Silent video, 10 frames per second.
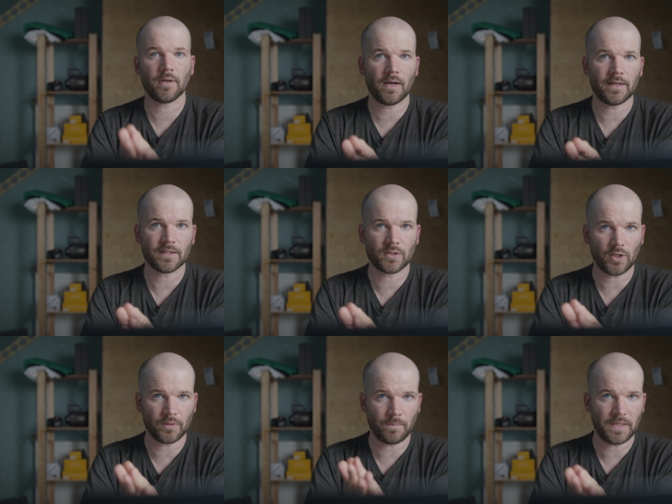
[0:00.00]
product
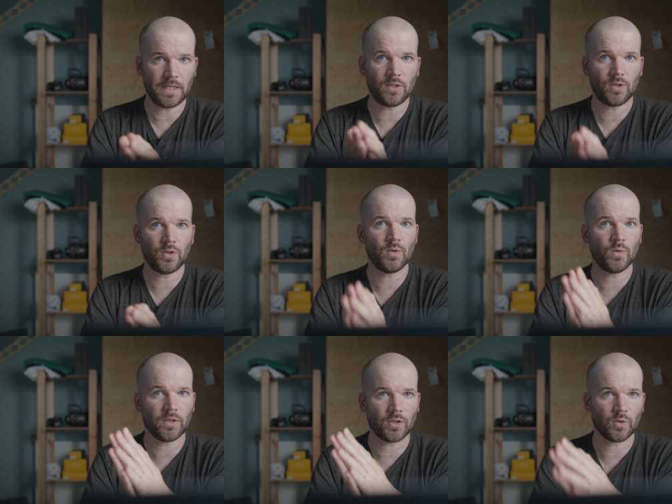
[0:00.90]
called P
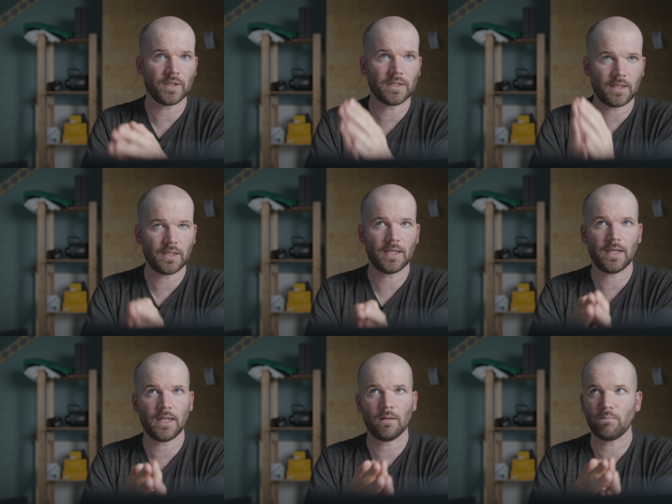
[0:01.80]
Q Grit
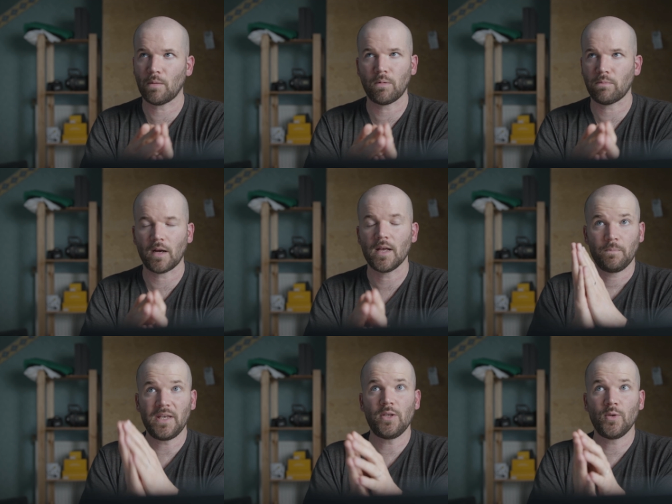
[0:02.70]
Kit, blah, blah, blah.
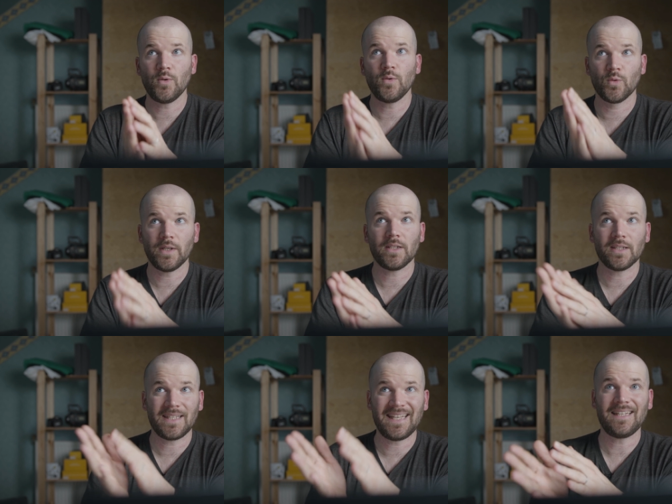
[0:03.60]
P Q
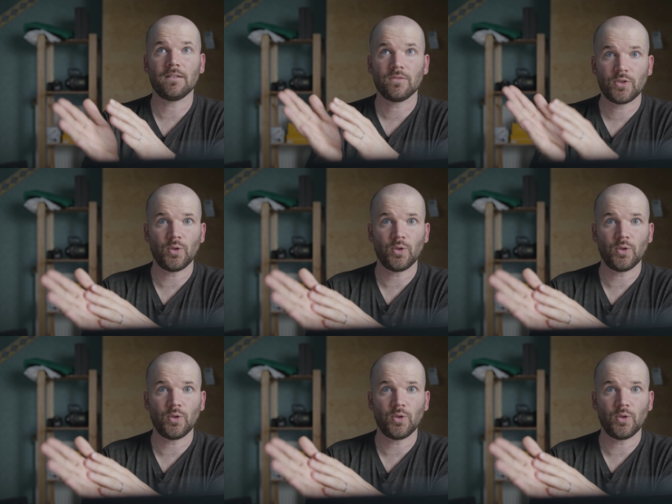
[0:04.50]
Grit Kit